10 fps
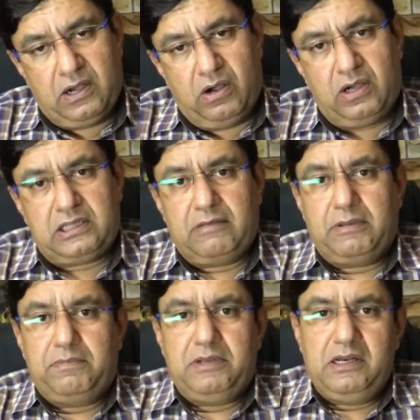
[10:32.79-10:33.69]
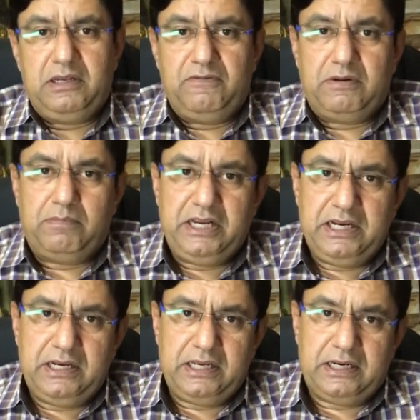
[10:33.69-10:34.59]
or they may even
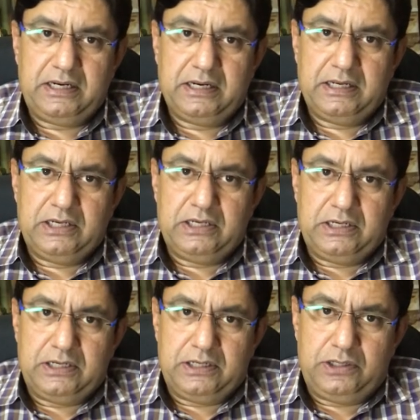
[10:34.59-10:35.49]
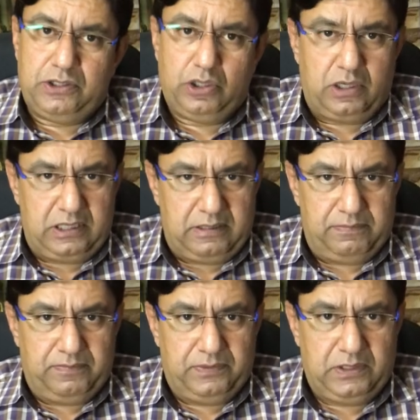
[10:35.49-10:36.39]
bleed in duodenum.